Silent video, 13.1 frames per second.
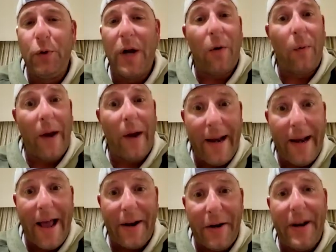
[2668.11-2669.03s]
who got ran
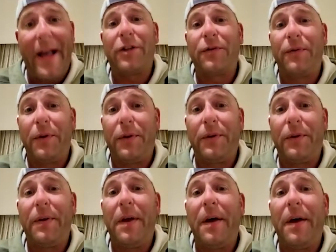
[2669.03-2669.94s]
out of Nashville
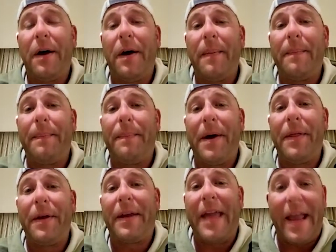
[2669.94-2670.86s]
by
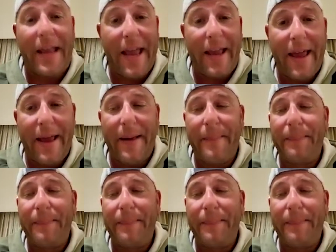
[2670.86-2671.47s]
the KKK.